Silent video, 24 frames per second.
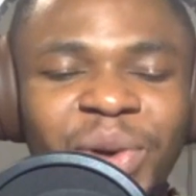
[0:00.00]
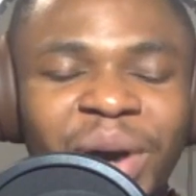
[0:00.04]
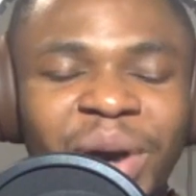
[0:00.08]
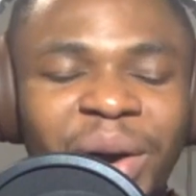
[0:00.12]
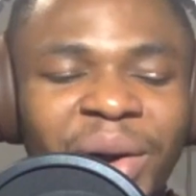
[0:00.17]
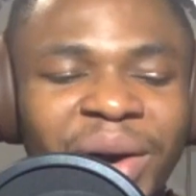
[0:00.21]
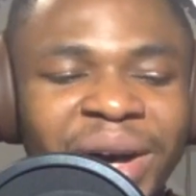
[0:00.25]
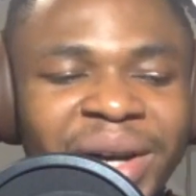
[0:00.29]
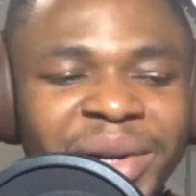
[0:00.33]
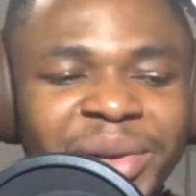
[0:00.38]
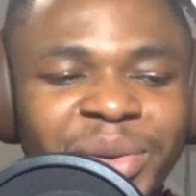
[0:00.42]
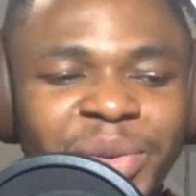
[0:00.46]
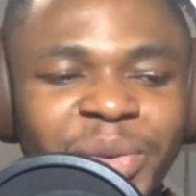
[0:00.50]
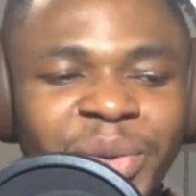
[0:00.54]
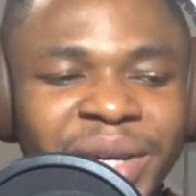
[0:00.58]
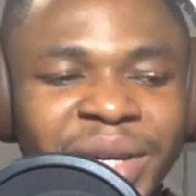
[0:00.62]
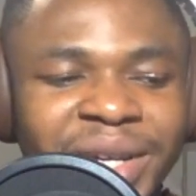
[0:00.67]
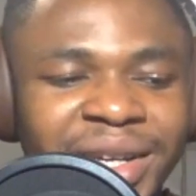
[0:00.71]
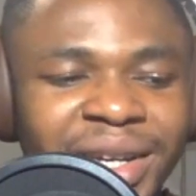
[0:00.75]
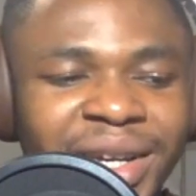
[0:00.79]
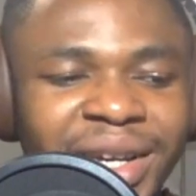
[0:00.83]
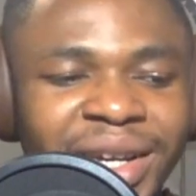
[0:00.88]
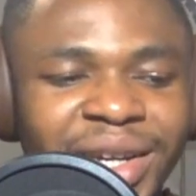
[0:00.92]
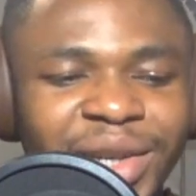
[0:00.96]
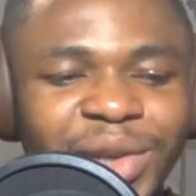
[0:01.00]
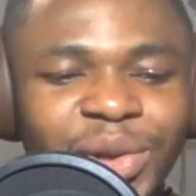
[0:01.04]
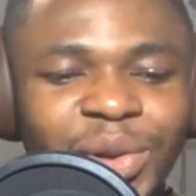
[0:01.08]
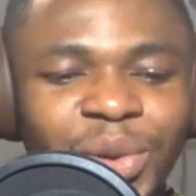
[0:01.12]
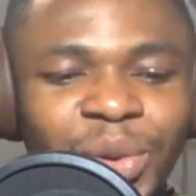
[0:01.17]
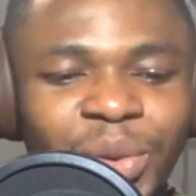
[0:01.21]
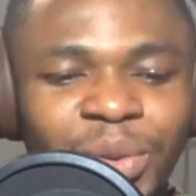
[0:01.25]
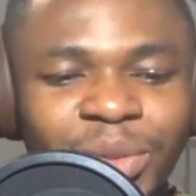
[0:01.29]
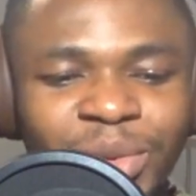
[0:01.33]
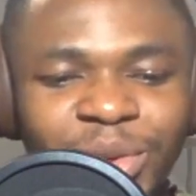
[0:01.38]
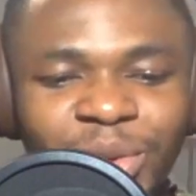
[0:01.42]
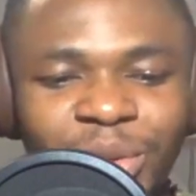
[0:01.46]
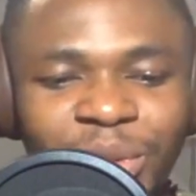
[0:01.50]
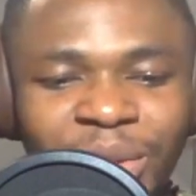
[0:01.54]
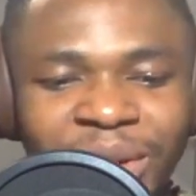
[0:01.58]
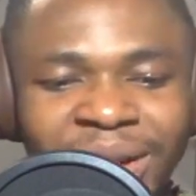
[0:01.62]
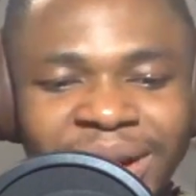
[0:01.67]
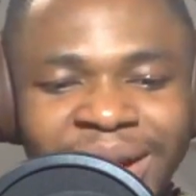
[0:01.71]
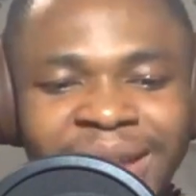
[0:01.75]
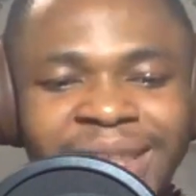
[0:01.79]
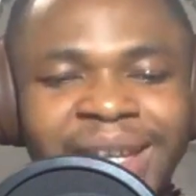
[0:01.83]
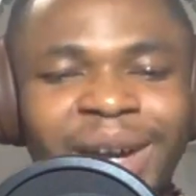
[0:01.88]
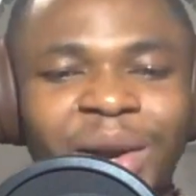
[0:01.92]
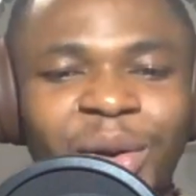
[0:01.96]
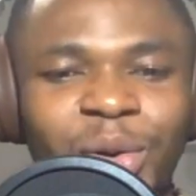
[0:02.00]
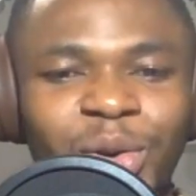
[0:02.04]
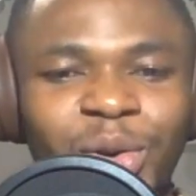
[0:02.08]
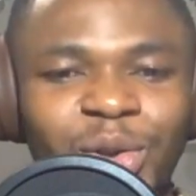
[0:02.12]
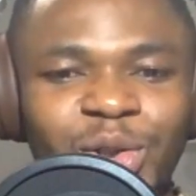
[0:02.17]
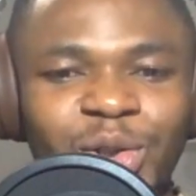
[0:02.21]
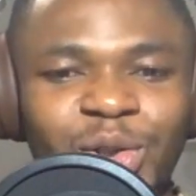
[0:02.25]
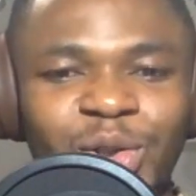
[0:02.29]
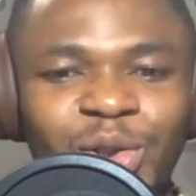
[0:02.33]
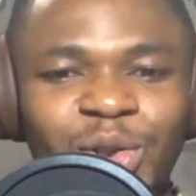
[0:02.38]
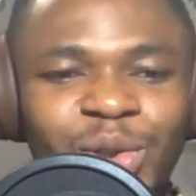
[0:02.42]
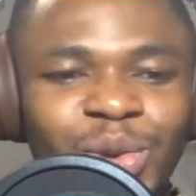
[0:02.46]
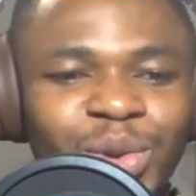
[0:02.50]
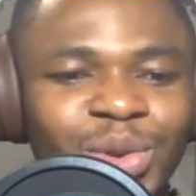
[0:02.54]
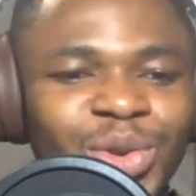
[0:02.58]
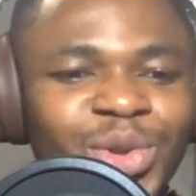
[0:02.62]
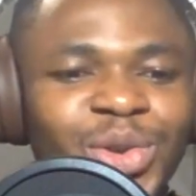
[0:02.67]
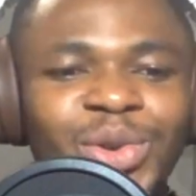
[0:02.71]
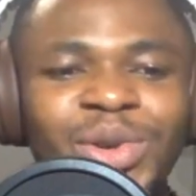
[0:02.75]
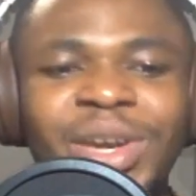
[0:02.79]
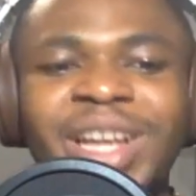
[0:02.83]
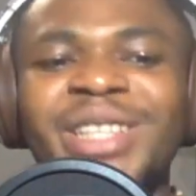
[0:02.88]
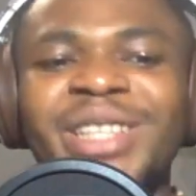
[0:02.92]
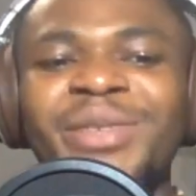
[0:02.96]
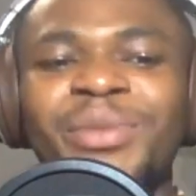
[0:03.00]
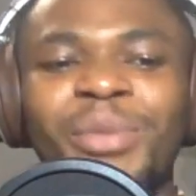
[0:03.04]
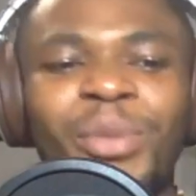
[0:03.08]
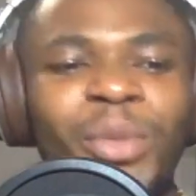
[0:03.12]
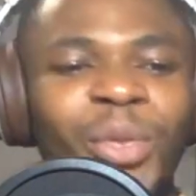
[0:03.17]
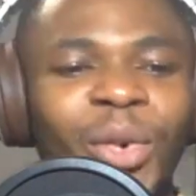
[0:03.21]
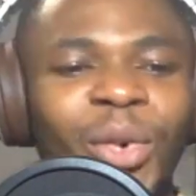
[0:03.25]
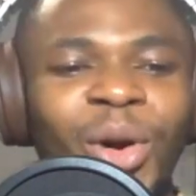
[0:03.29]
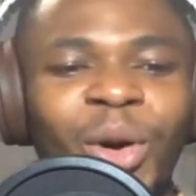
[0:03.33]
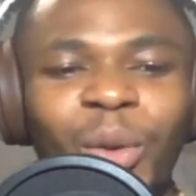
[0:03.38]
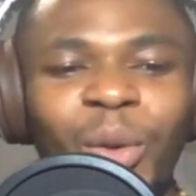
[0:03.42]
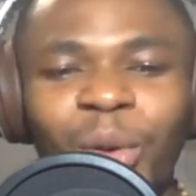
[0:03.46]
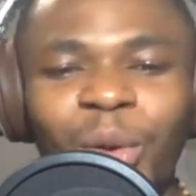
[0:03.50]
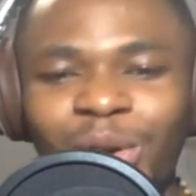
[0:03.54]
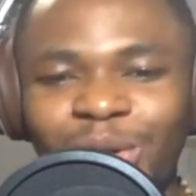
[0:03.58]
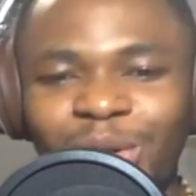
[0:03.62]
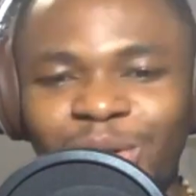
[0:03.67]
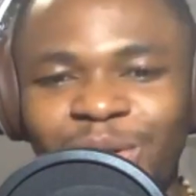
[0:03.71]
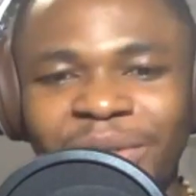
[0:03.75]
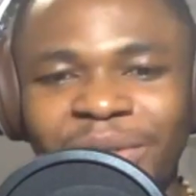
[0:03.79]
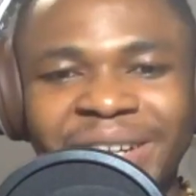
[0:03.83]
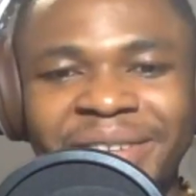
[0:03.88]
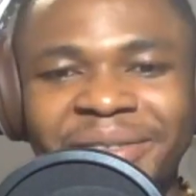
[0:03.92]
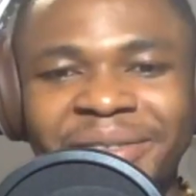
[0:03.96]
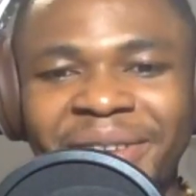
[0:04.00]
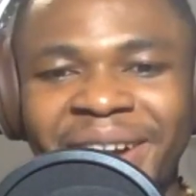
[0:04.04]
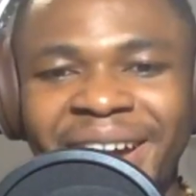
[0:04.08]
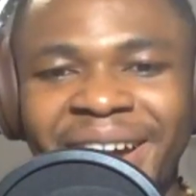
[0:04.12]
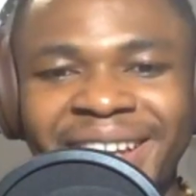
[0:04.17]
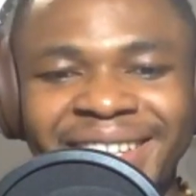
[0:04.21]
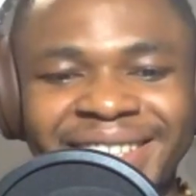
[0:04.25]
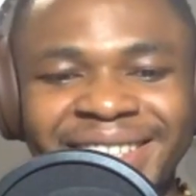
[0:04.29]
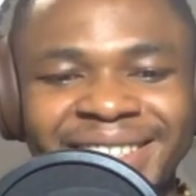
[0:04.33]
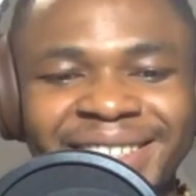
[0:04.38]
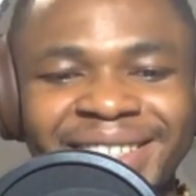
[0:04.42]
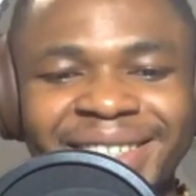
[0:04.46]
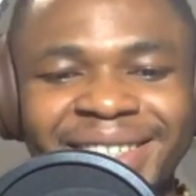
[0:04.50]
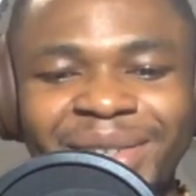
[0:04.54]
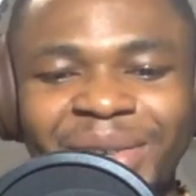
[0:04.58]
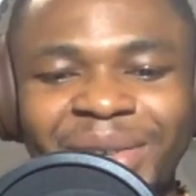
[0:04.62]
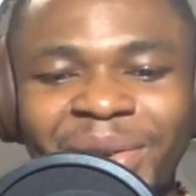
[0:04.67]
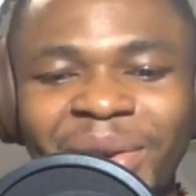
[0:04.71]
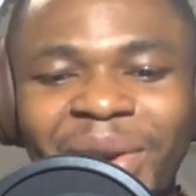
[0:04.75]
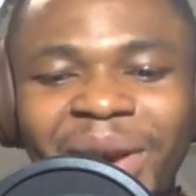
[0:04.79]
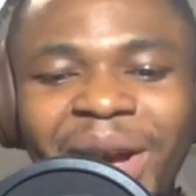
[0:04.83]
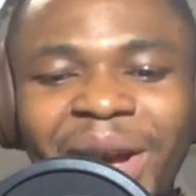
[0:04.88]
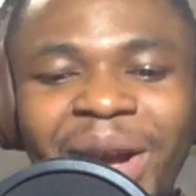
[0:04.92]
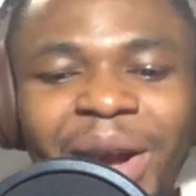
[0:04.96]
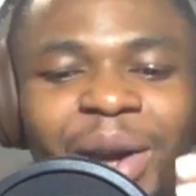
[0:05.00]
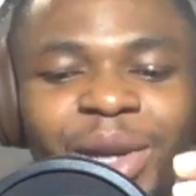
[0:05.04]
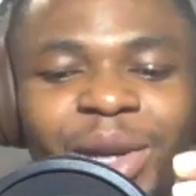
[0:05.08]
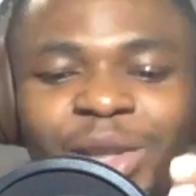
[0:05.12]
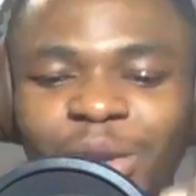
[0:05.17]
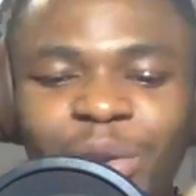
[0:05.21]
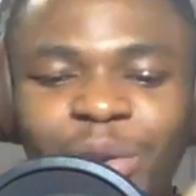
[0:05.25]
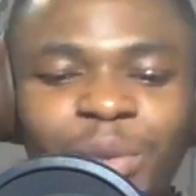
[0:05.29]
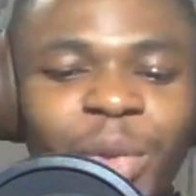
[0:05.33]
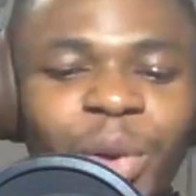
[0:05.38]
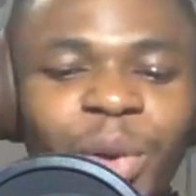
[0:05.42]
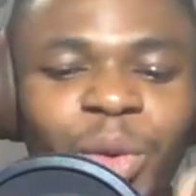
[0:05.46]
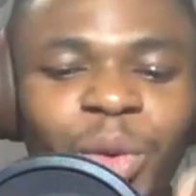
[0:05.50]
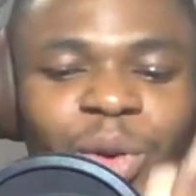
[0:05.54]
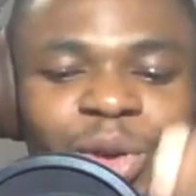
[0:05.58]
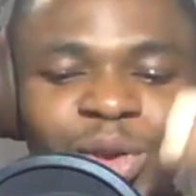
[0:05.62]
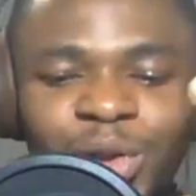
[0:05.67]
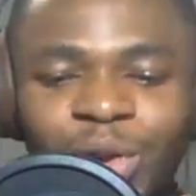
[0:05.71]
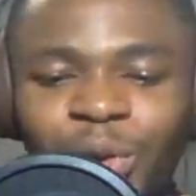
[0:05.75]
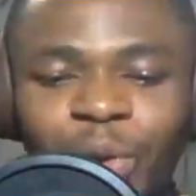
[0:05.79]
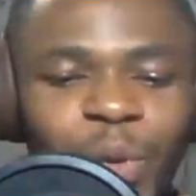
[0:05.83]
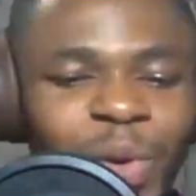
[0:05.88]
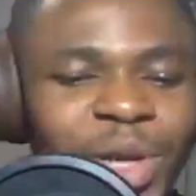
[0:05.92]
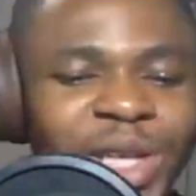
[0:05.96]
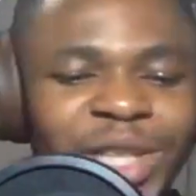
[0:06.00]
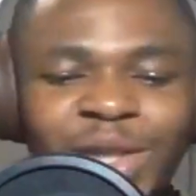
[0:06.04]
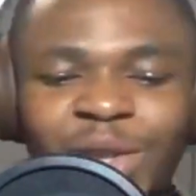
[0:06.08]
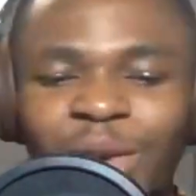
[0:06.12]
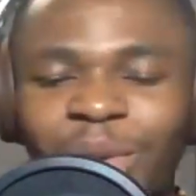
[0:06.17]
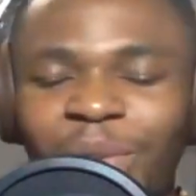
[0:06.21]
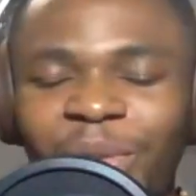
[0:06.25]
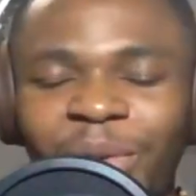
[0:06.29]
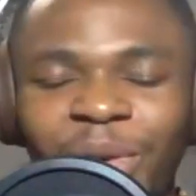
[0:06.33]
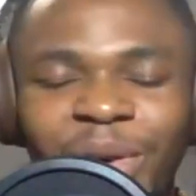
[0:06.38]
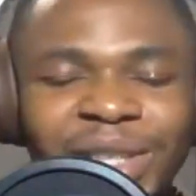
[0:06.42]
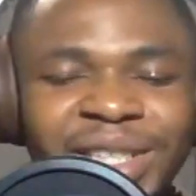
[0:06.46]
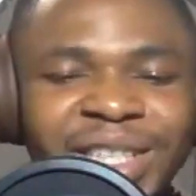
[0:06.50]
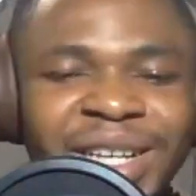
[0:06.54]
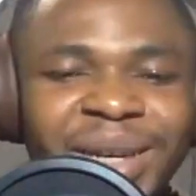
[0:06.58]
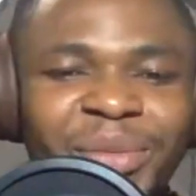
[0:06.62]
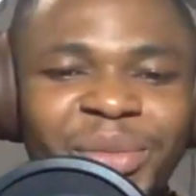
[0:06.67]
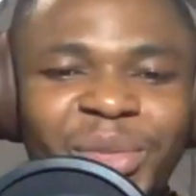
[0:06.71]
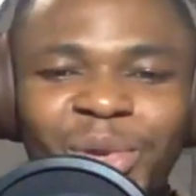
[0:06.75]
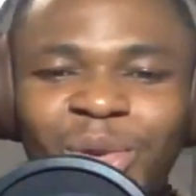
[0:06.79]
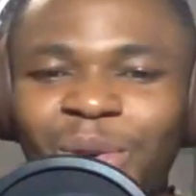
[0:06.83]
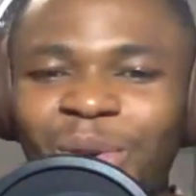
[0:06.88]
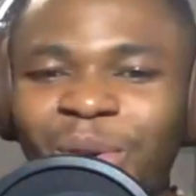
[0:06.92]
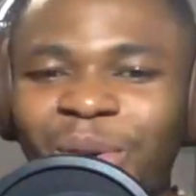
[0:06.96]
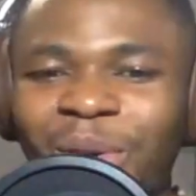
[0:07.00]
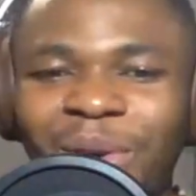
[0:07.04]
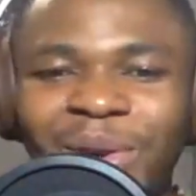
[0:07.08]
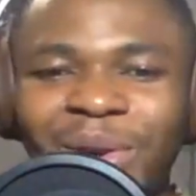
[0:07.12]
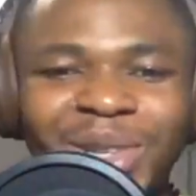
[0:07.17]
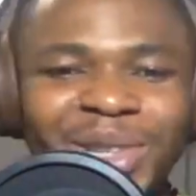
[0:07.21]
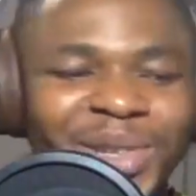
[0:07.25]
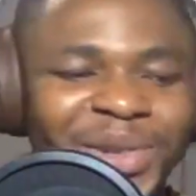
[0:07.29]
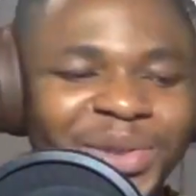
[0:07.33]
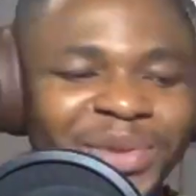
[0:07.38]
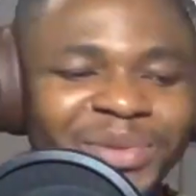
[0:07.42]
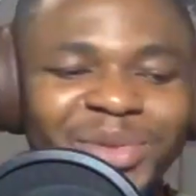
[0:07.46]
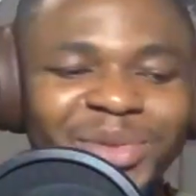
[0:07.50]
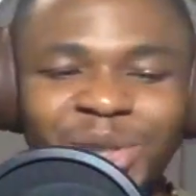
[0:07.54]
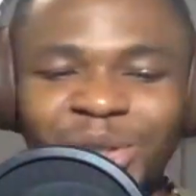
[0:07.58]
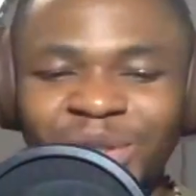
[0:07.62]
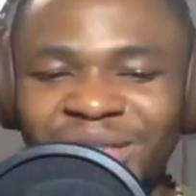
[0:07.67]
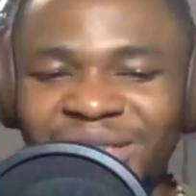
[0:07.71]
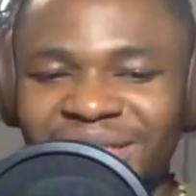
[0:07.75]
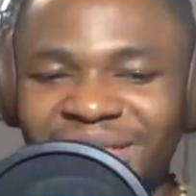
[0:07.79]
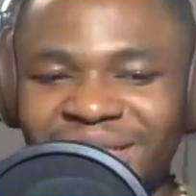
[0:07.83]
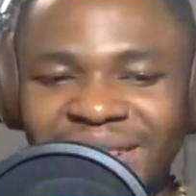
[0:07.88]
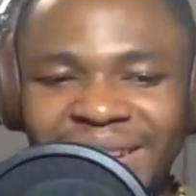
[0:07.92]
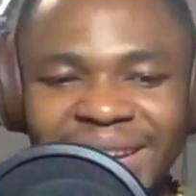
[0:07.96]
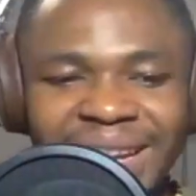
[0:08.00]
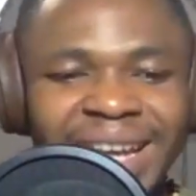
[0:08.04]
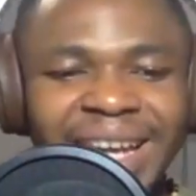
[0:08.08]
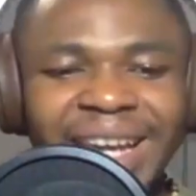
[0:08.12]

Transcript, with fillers: How can we, you know, you know, get across to you to get more words of advices or sorry, more words of wisdom, for example, or you know, just